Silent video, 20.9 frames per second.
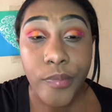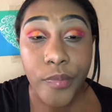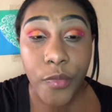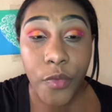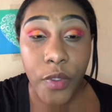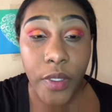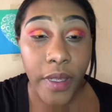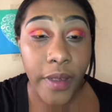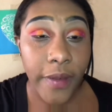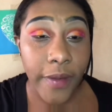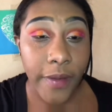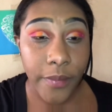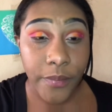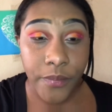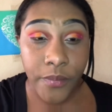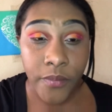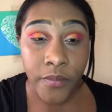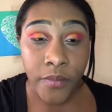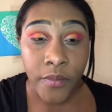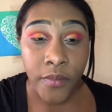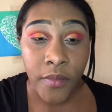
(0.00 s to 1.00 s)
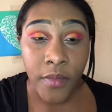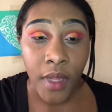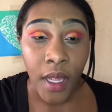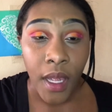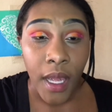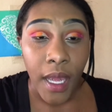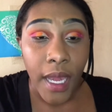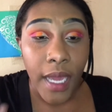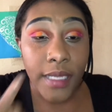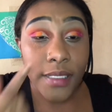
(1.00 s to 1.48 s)
Okay.
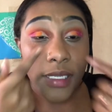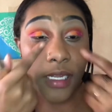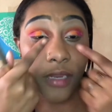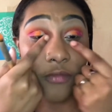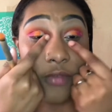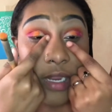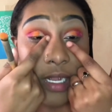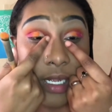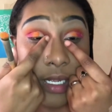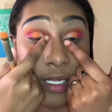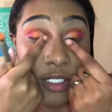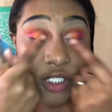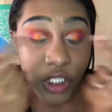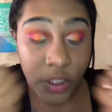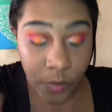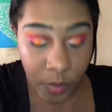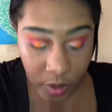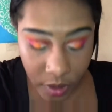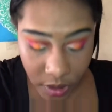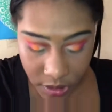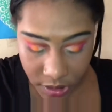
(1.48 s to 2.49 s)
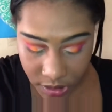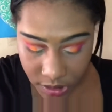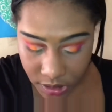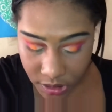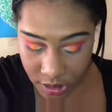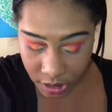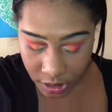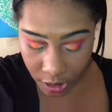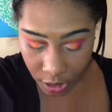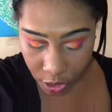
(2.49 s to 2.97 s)
And then right here she puts
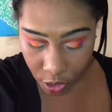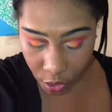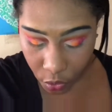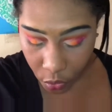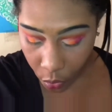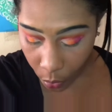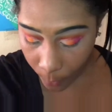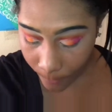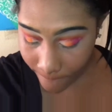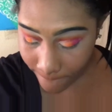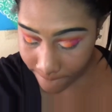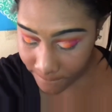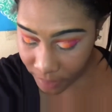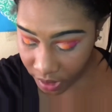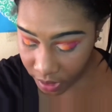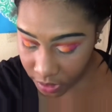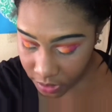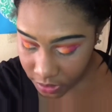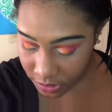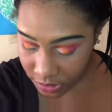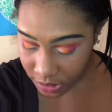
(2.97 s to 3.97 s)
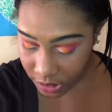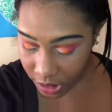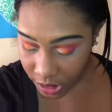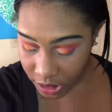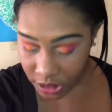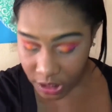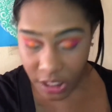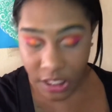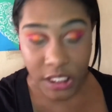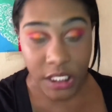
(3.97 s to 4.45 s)
the yellow, but
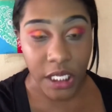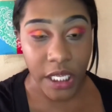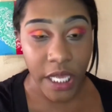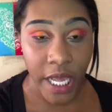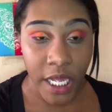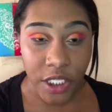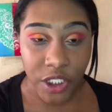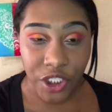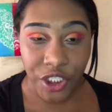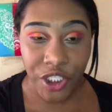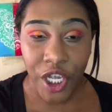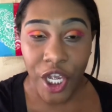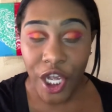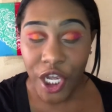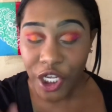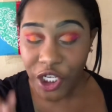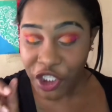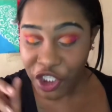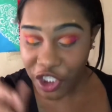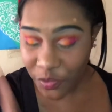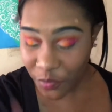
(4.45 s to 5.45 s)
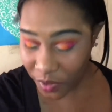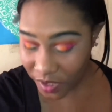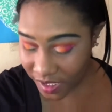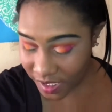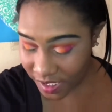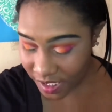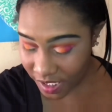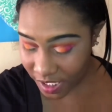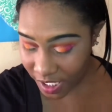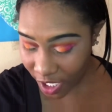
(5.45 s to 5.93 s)
there's a catch. She
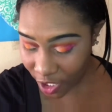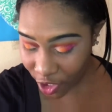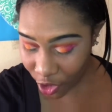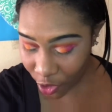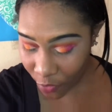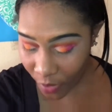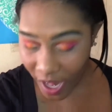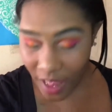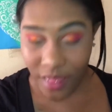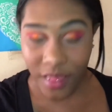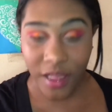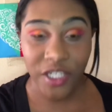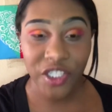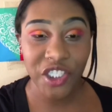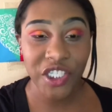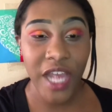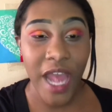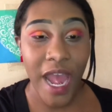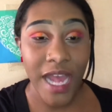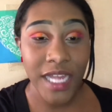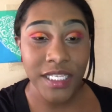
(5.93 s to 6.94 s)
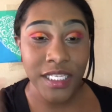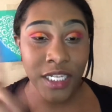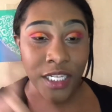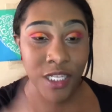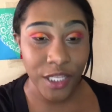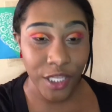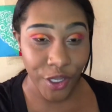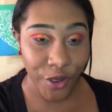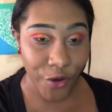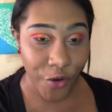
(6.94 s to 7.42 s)
puts the yellow and then she adds
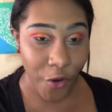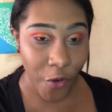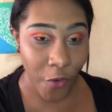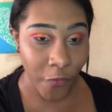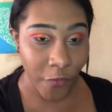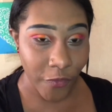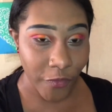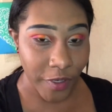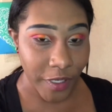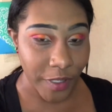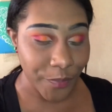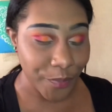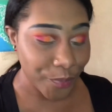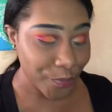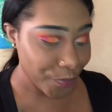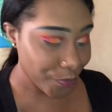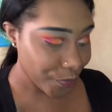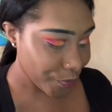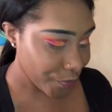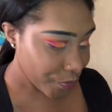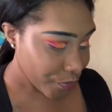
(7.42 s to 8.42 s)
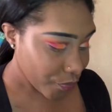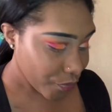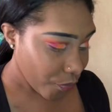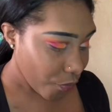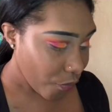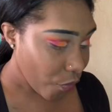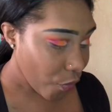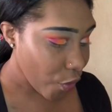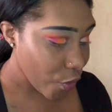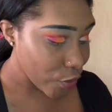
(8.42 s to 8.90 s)
glitter over it.
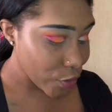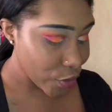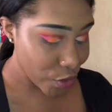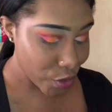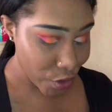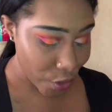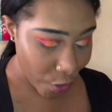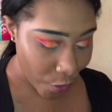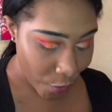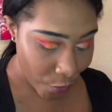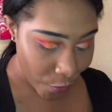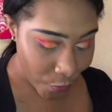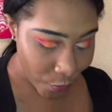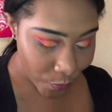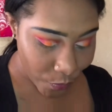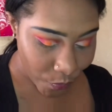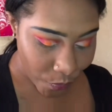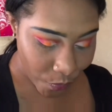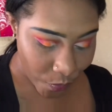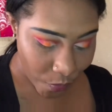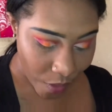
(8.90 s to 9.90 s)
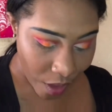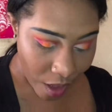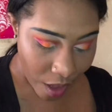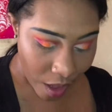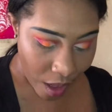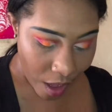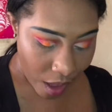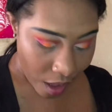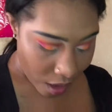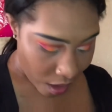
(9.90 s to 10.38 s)
So
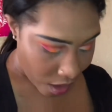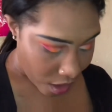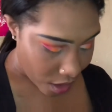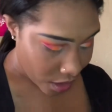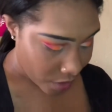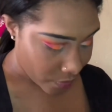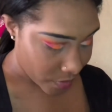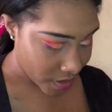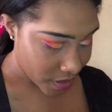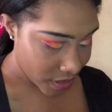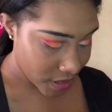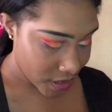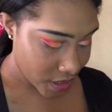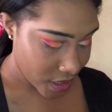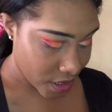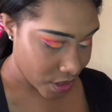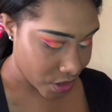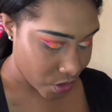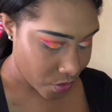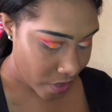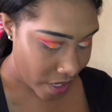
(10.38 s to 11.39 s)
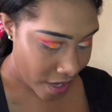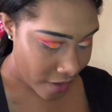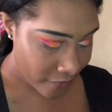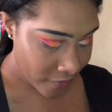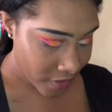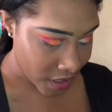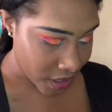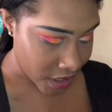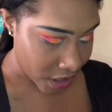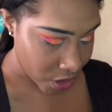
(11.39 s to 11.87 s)
let me see, do I have
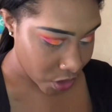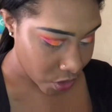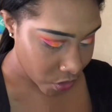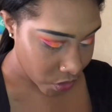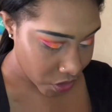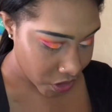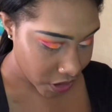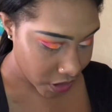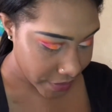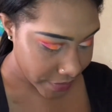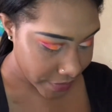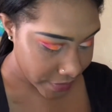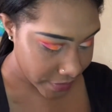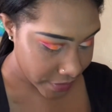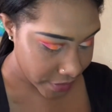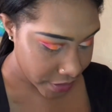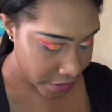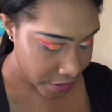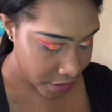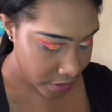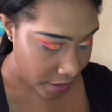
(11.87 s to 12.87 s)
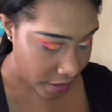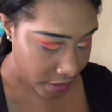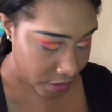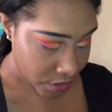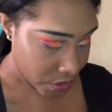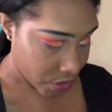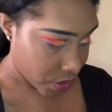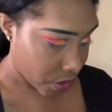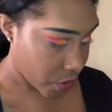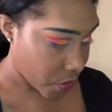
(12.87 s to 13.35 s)
a yellow shade in here? I
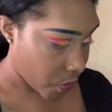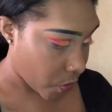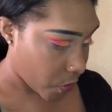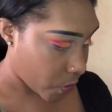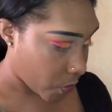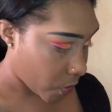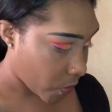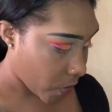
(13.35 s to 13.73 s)
don't.